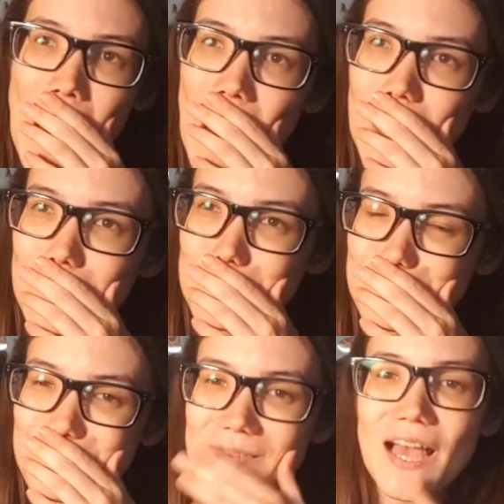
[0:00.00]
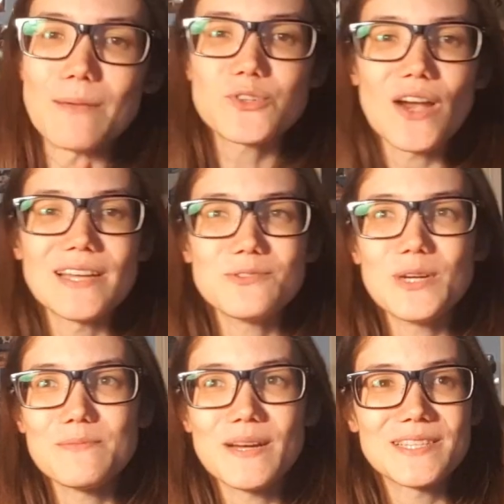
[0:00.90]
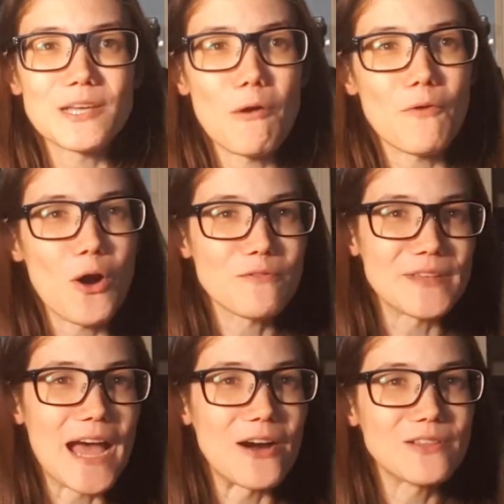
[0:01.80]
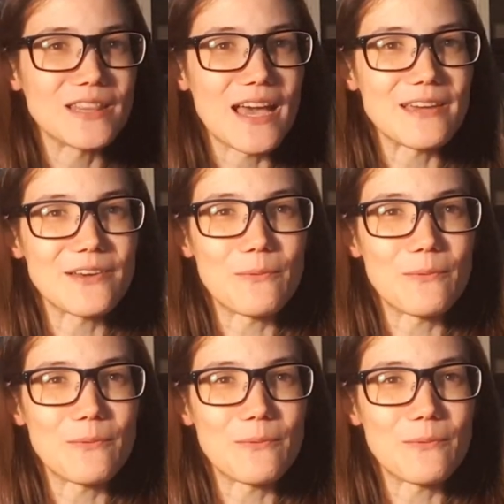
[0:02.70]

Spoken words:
I'm trying to wean myself off now, like,